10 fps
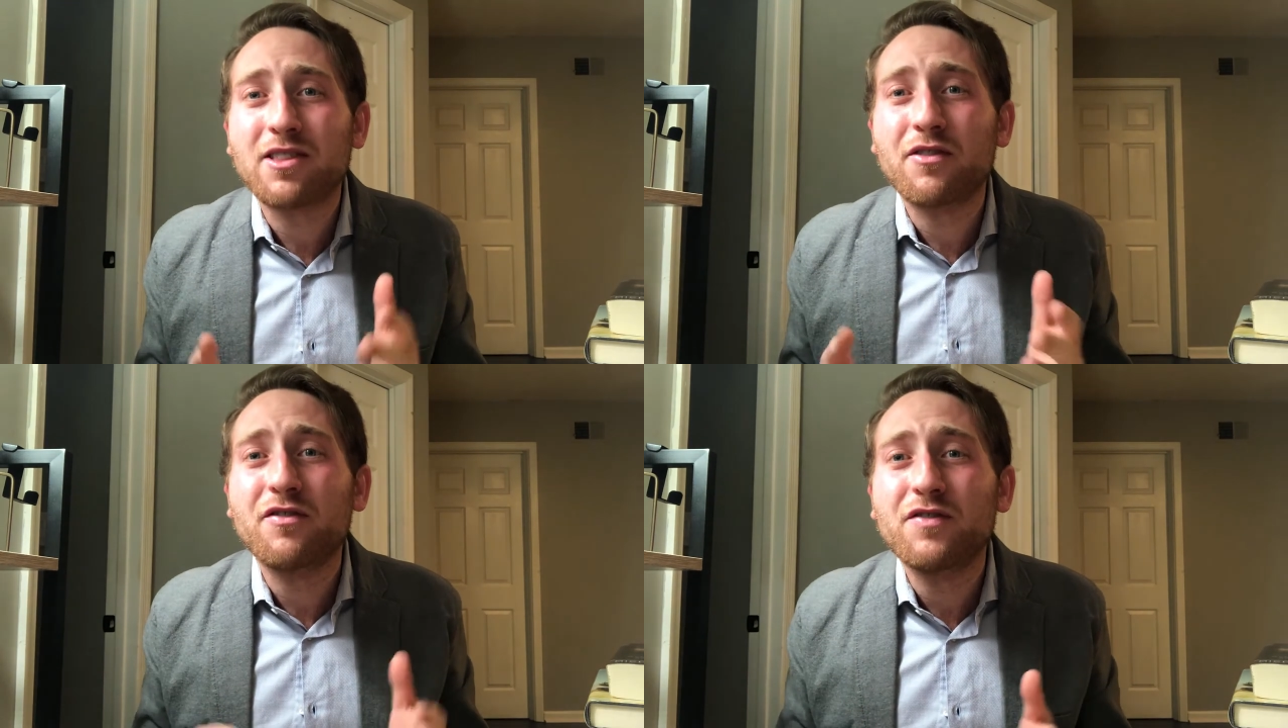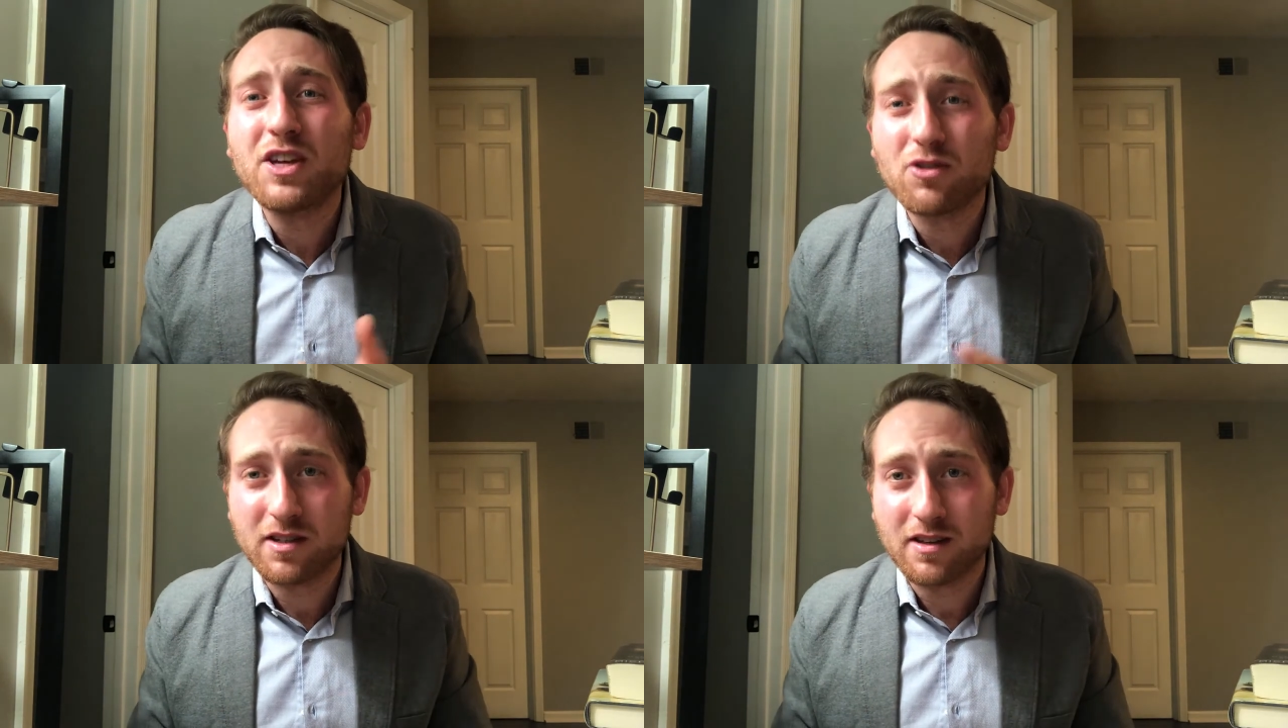the
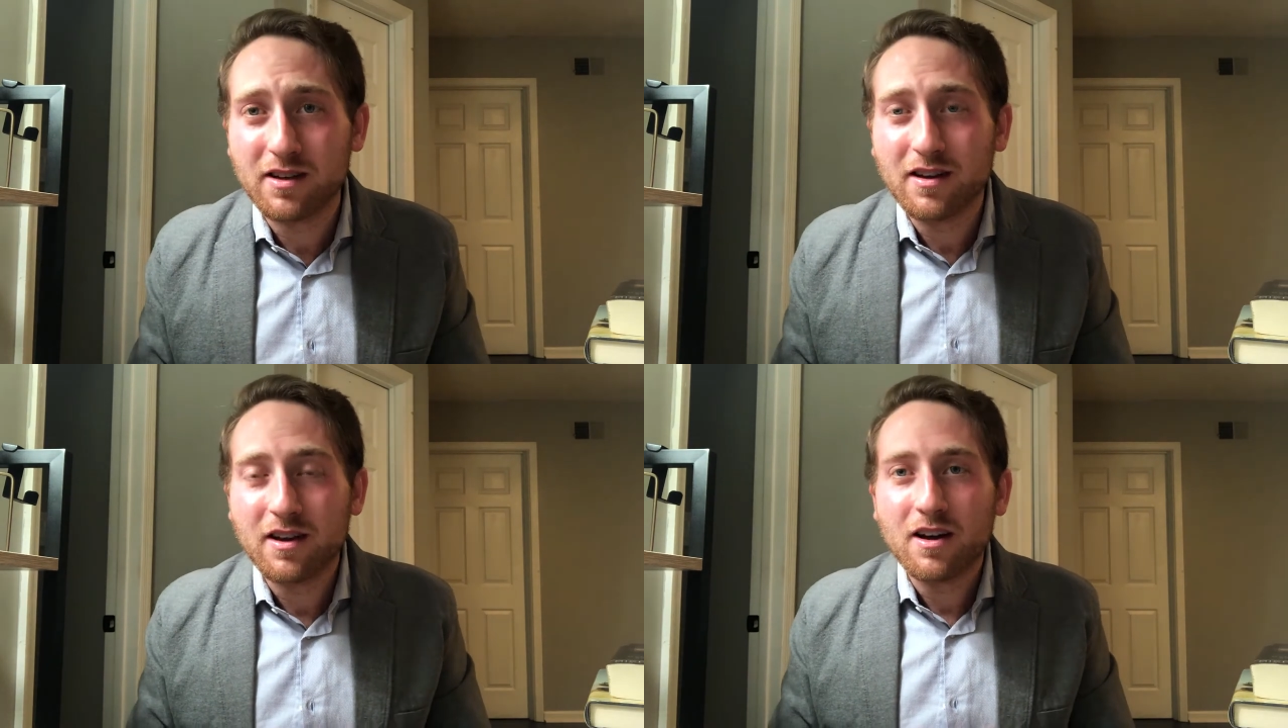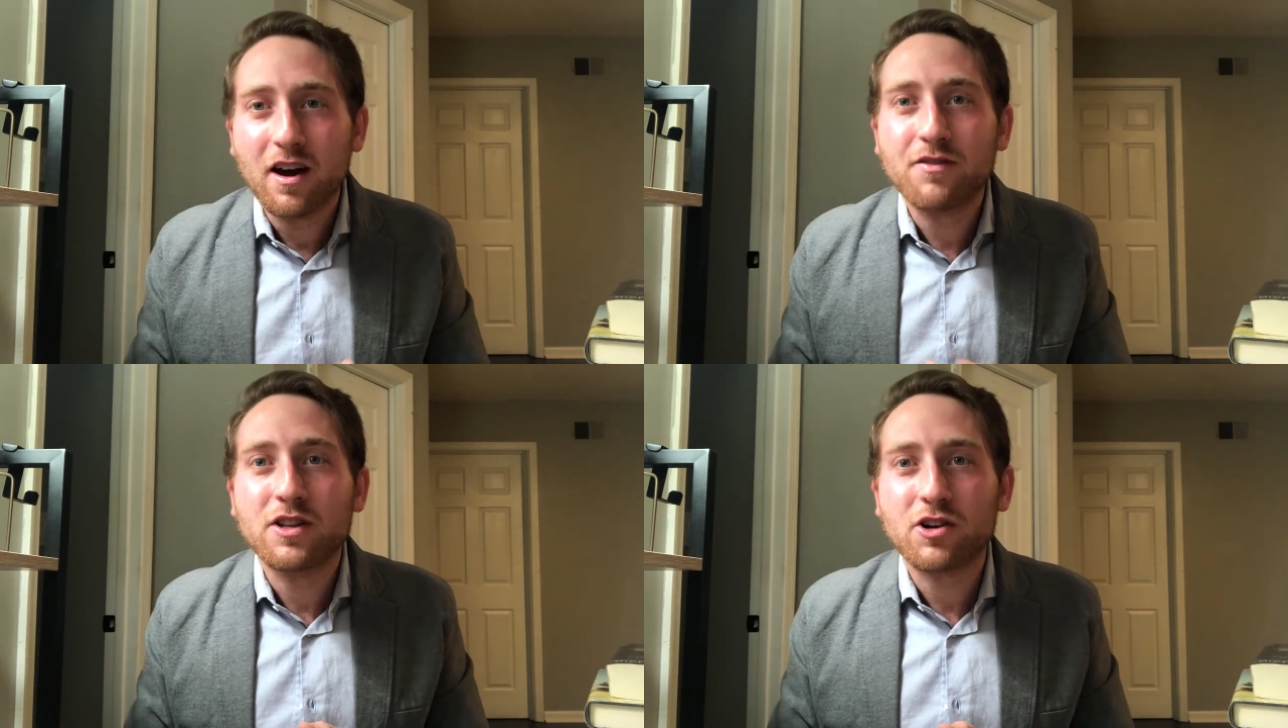fealty
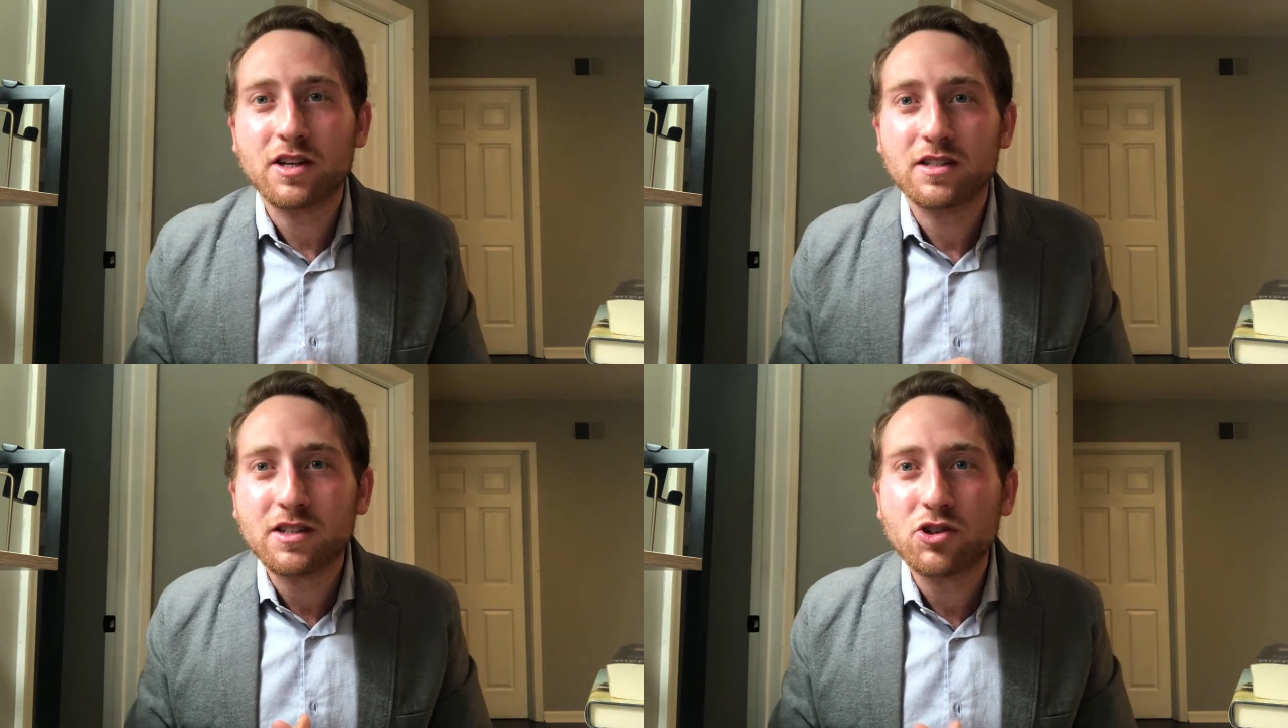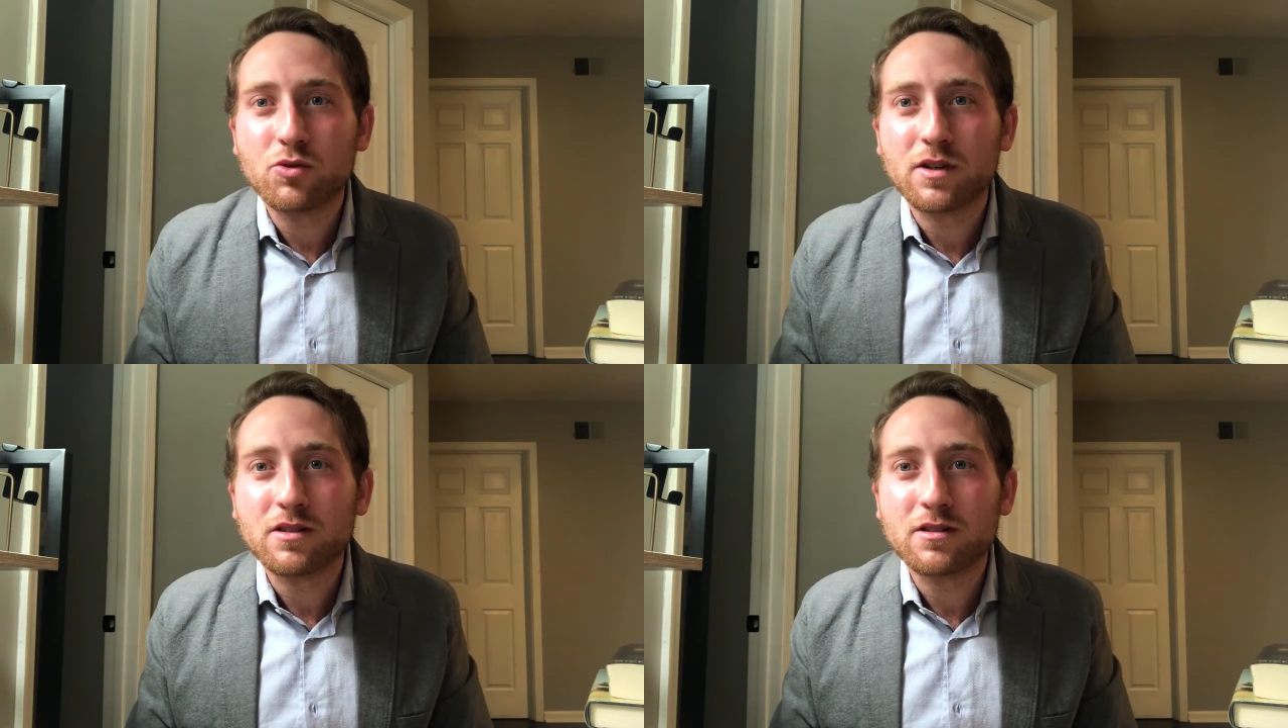of their
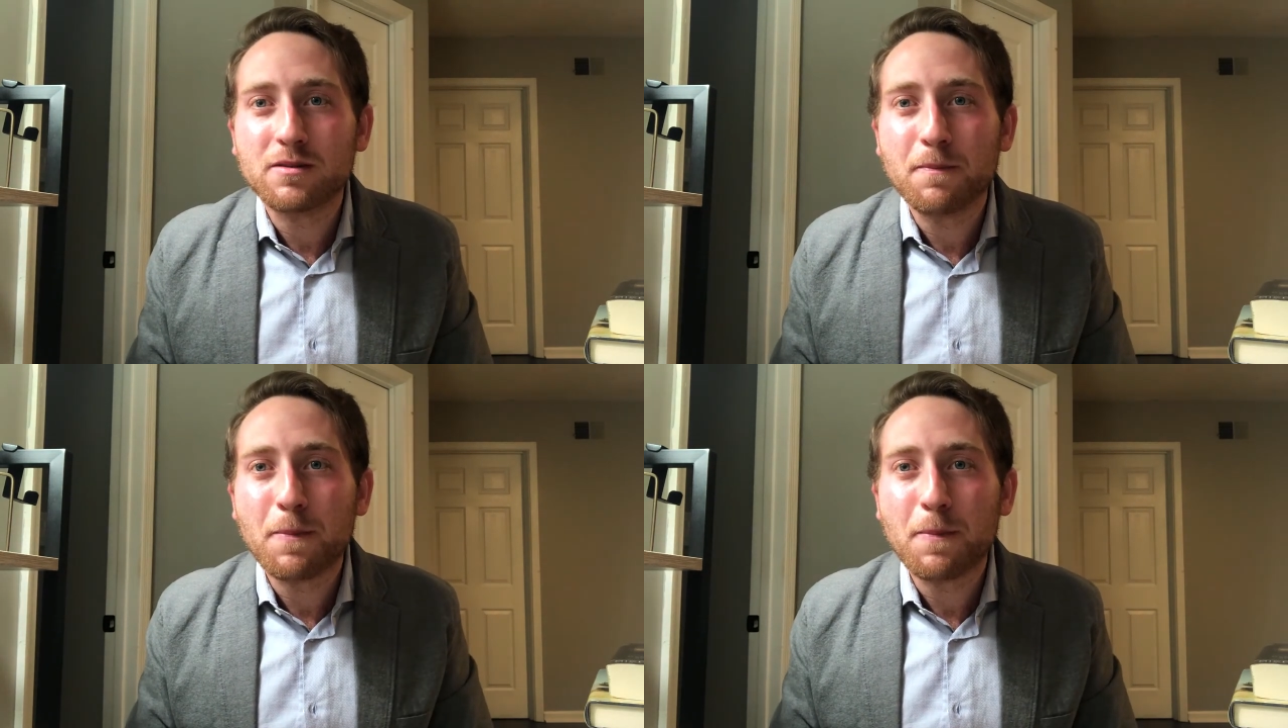constituents.